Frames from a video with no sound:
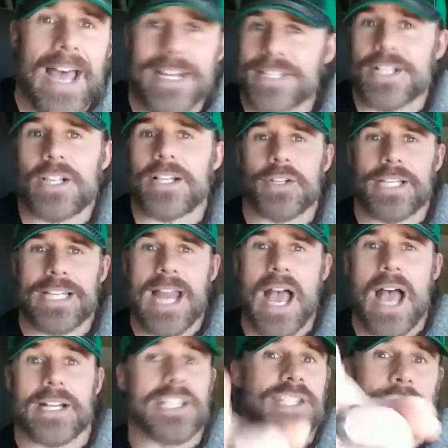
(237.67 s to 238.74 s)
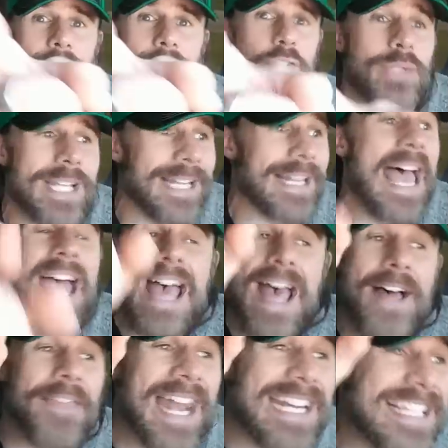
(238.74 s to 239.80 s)
It's clearly not. Because if you did
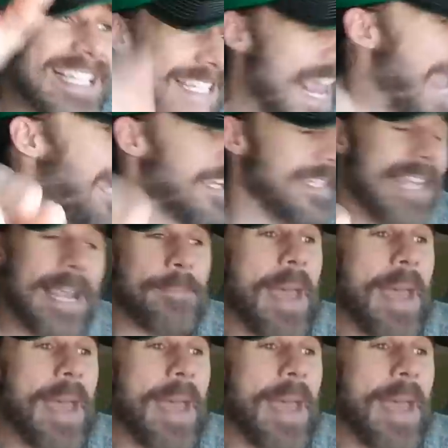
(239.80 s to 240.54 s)
that exact same